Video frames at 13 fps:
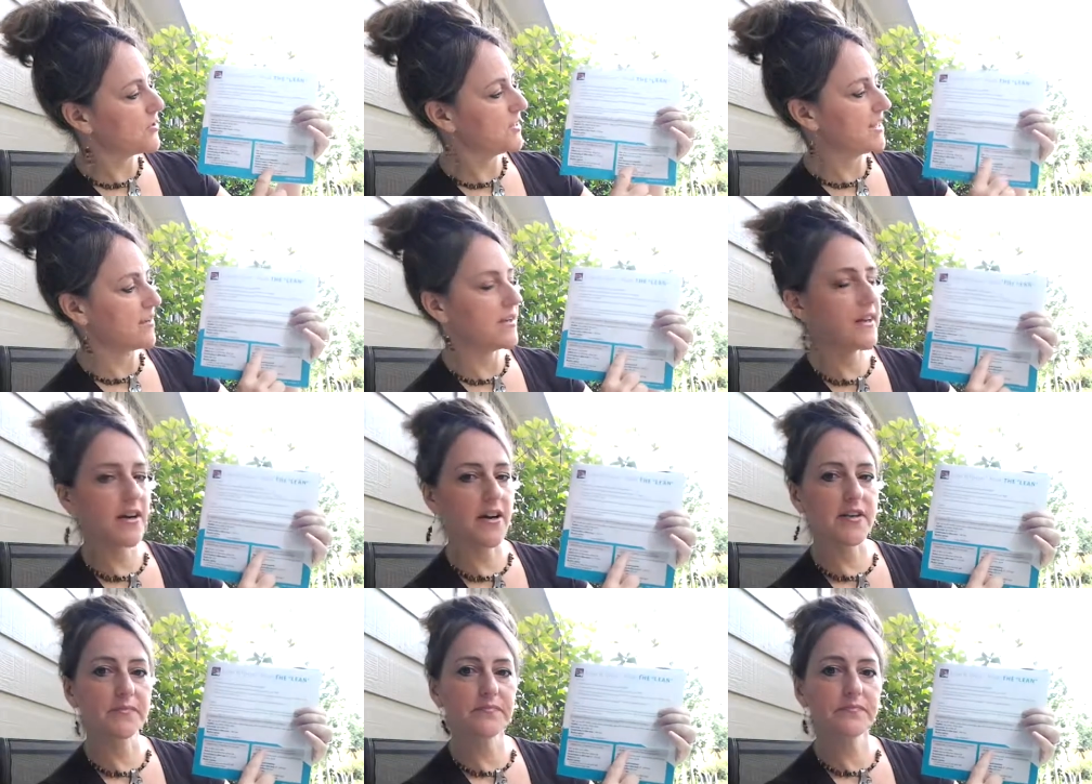down
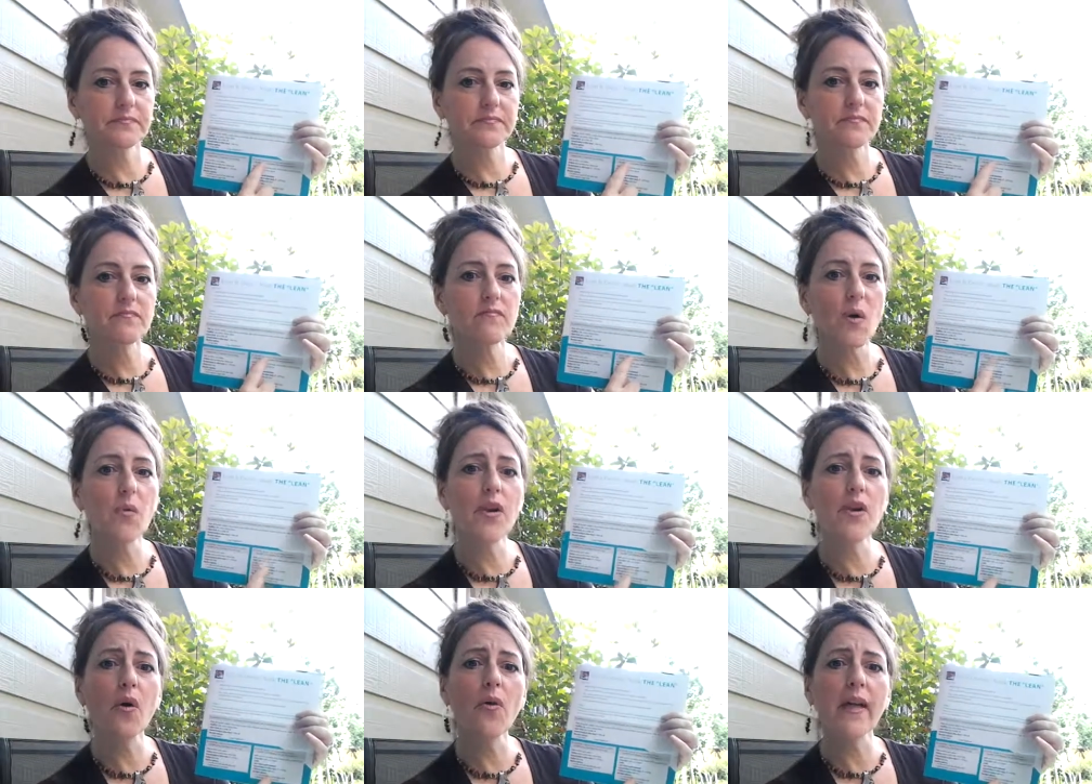here, where
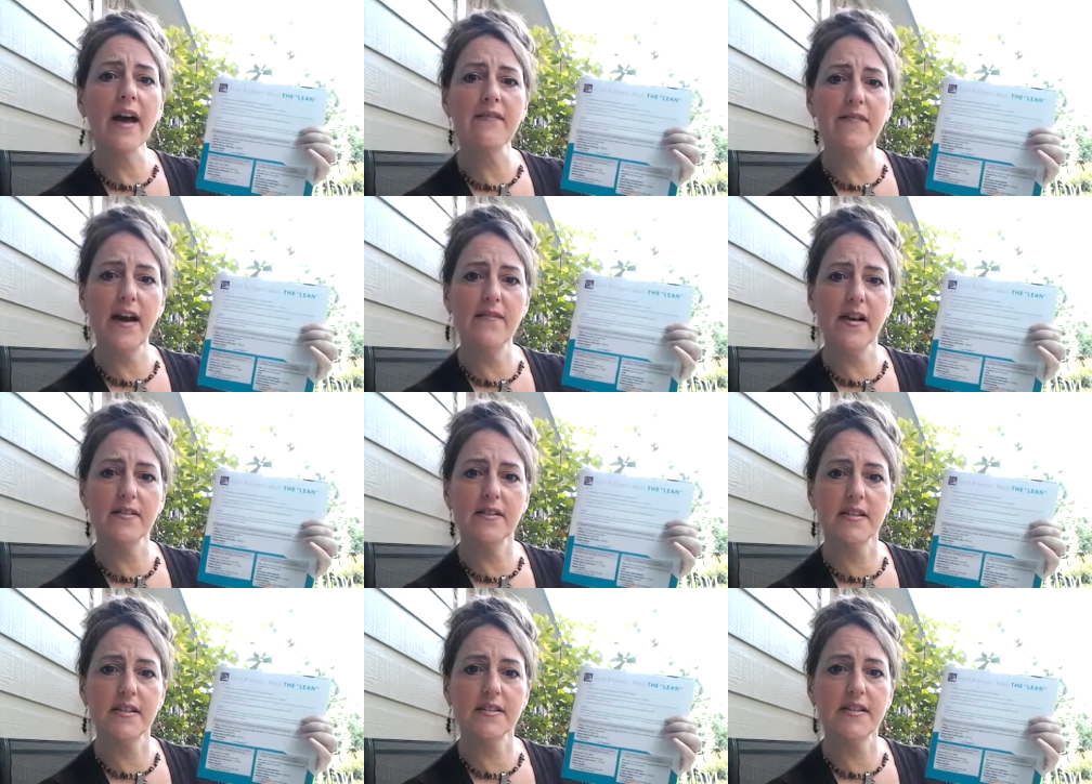you only have 5
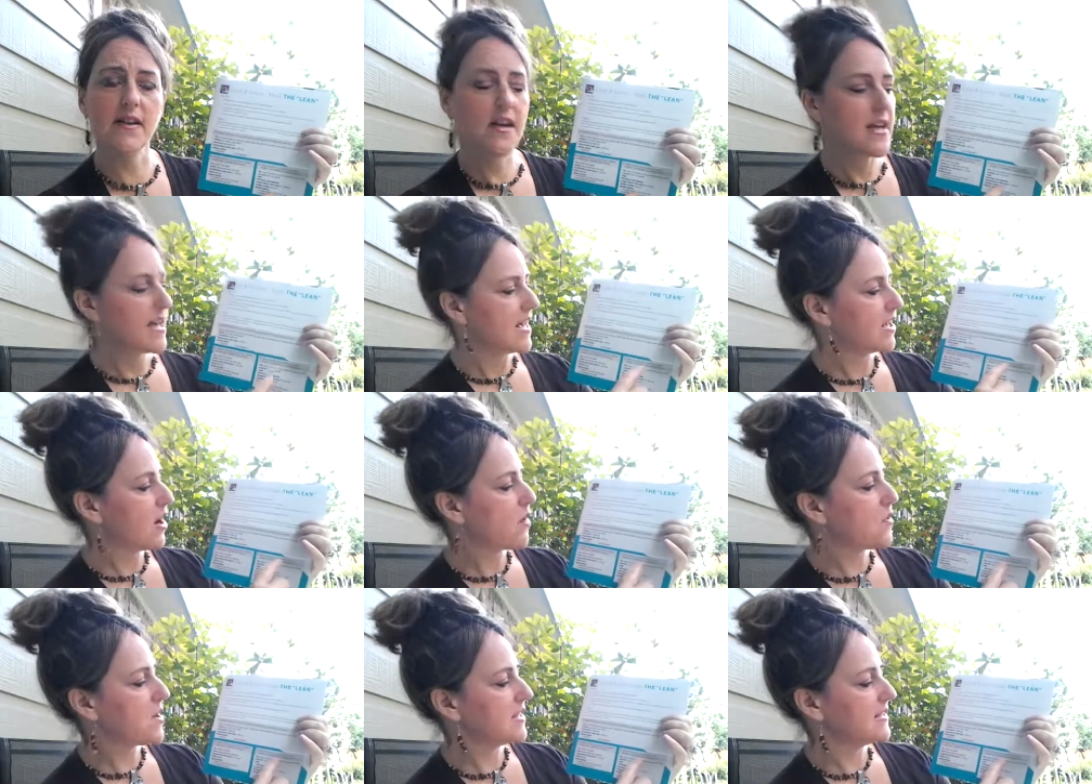ounces, it
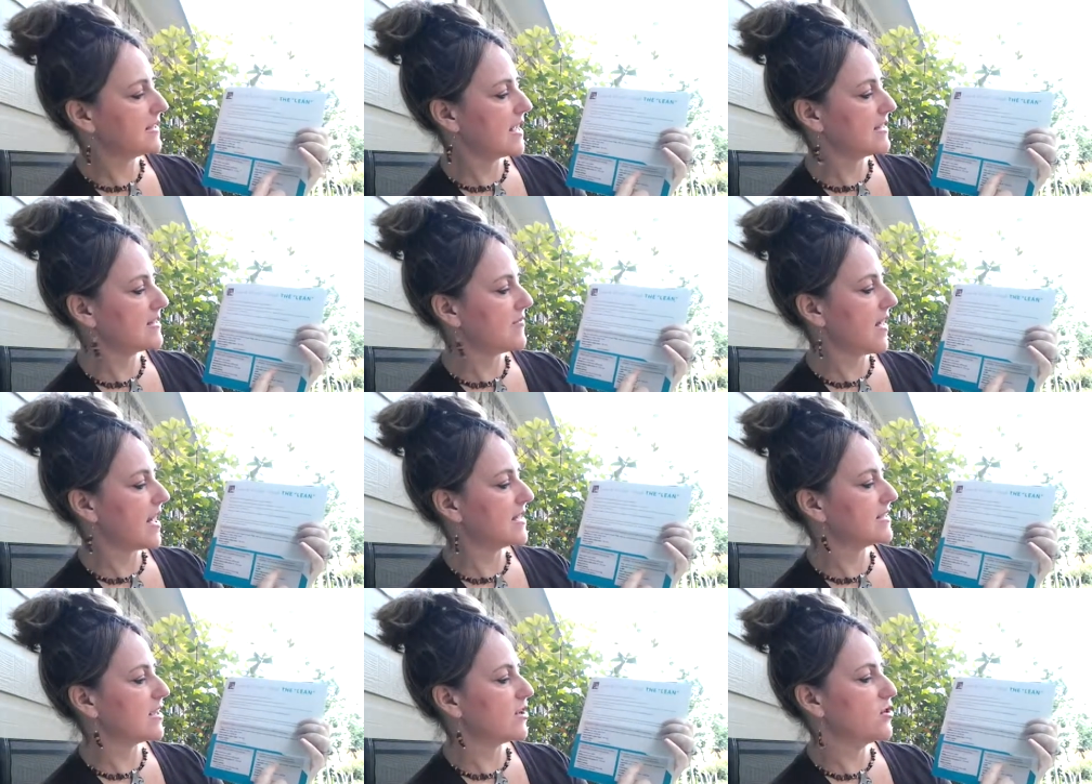already says
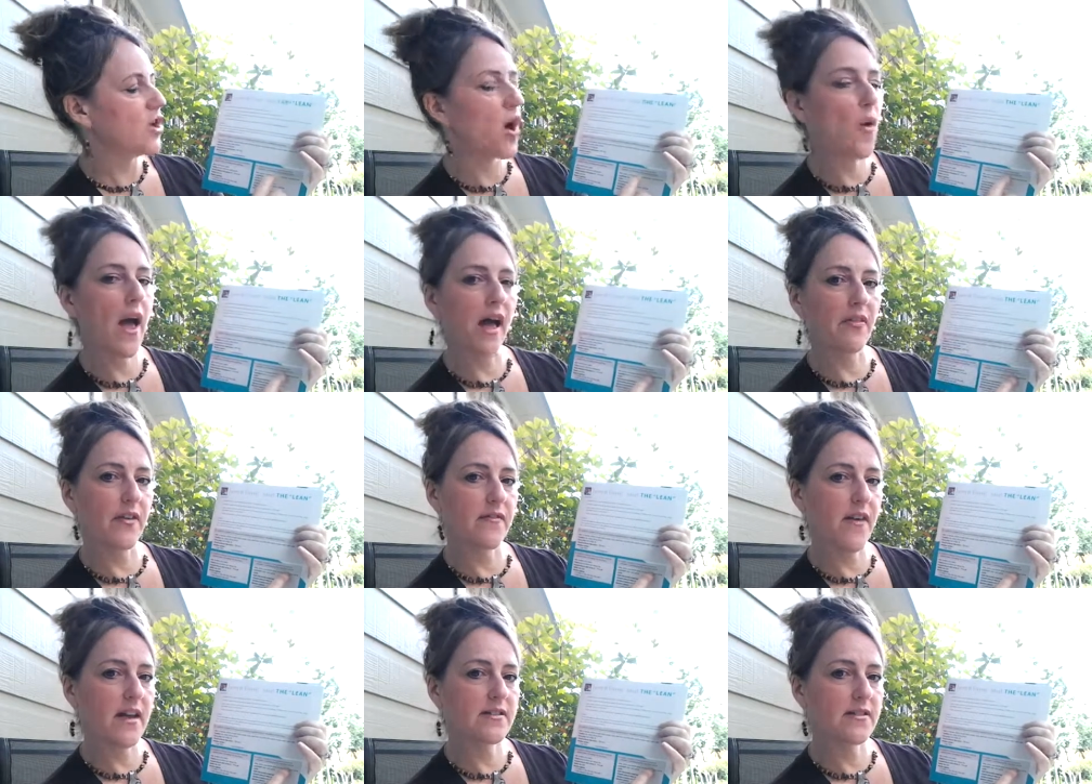that no healthy
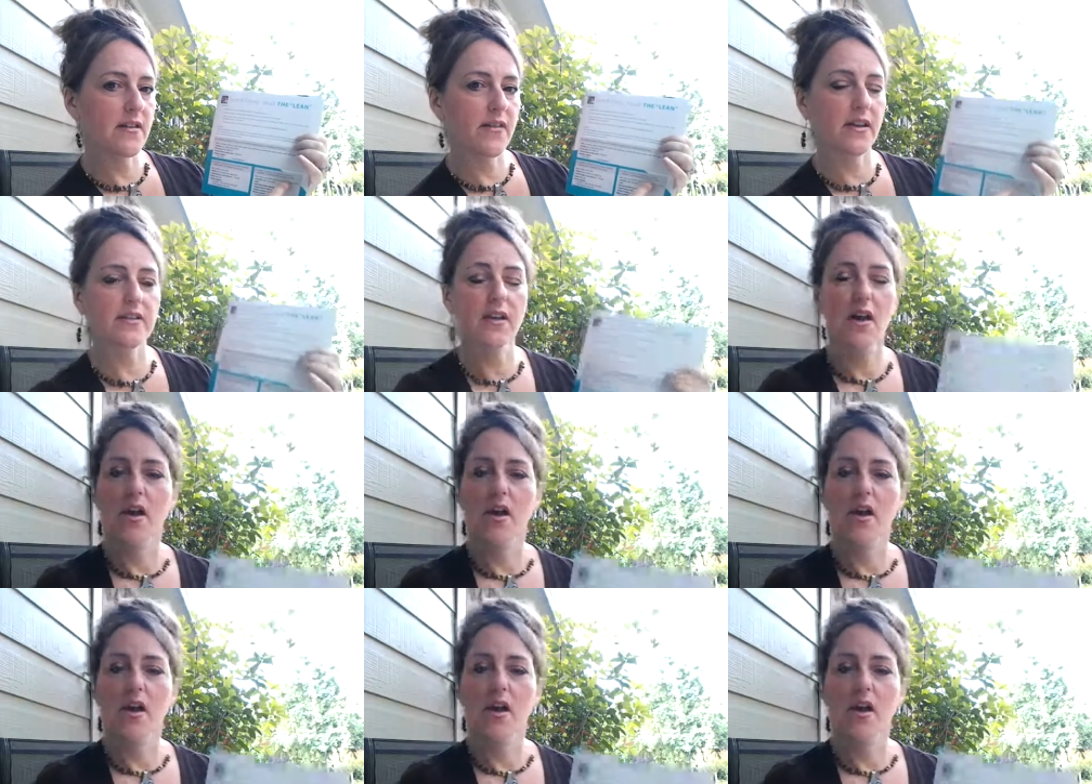fat servings.